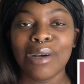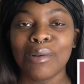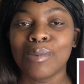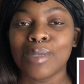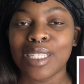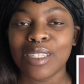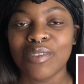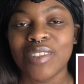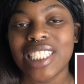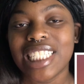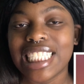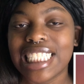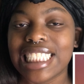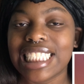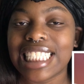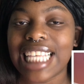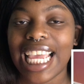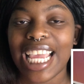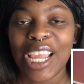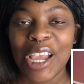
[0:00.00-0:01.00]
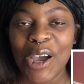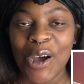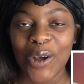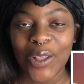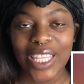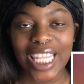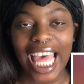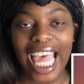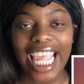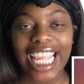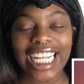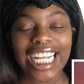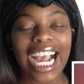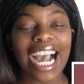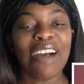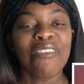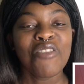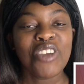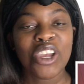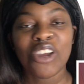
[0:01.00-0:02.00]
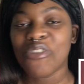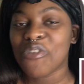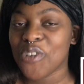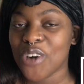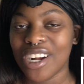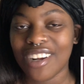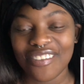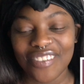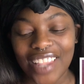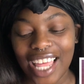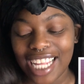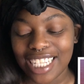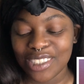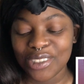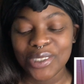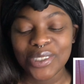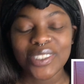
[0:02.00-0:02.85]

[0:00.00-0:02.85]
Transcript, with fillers: uplift his L. Like I'm here for it, Flight.